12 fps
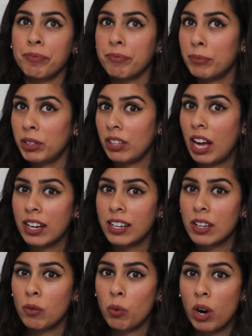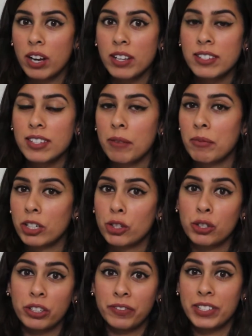Milani was, I'm not
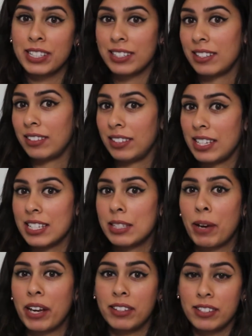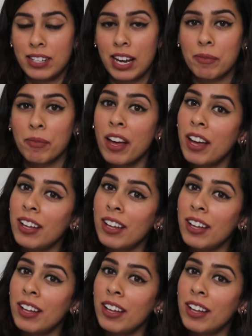sure if it still is by the time